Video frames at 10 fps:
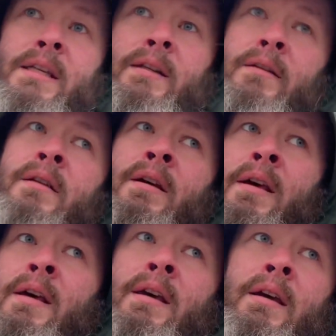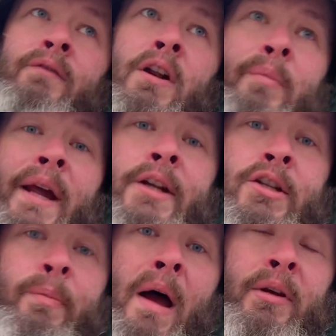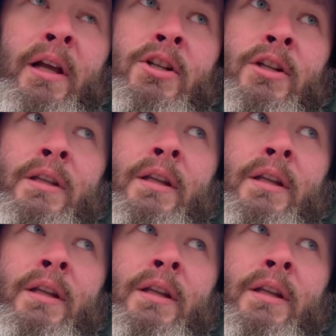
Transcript: And if you don't manage the population,